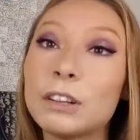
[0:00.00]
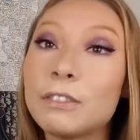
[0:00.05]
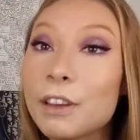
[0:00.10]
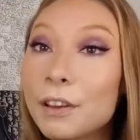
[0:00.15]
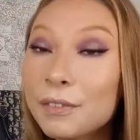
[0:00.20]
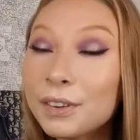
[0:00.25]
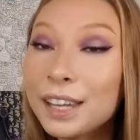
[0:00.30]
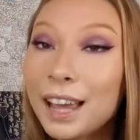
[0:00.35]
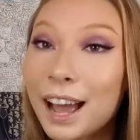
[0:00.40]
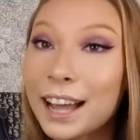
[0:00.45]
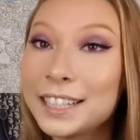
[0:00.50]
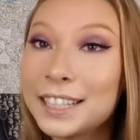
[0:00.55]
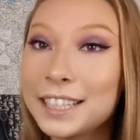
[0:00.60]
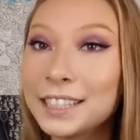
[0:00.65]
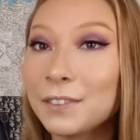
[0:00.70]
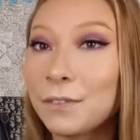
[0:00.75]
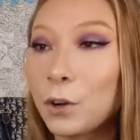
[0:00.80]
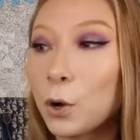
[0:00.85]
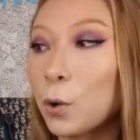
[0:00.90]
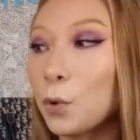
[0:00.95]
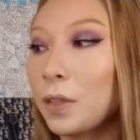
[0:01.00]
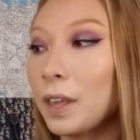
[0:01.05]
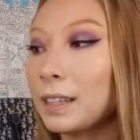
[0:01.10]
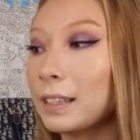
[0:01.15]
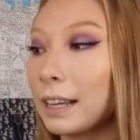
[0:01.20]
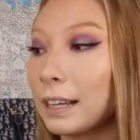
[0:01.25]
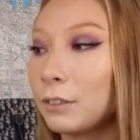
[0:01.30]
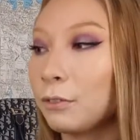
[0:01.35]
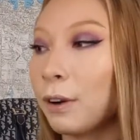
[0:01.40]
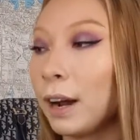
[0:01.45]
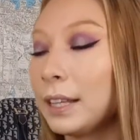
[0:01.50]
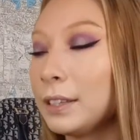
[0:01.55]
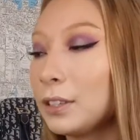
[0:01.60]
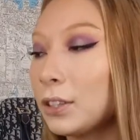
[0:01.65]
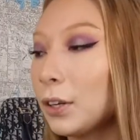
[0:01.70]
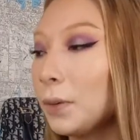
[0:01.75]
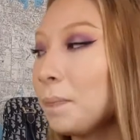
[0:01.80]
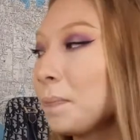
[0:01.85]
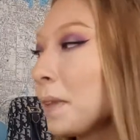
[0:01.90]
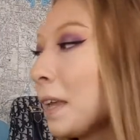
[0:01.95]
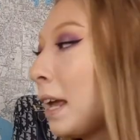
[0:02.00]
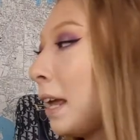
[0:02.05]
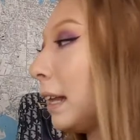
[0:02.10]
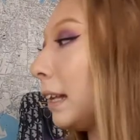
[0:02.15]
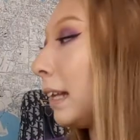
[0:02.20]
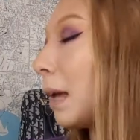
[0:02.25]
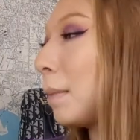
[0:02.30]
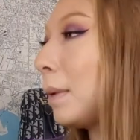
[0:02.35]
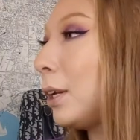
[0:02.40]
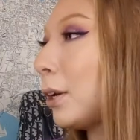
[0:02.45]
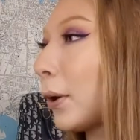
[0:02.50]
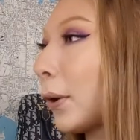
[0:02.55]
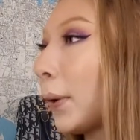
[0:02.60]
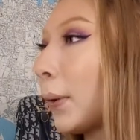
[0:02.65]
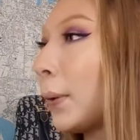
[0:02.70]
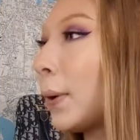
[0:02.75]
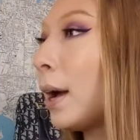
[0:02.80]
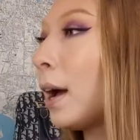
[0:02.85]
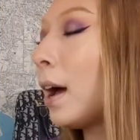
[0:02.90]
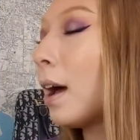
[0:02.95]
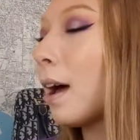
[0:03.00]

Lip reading: If you have any ideas of cool things I can rhinestone, let me know.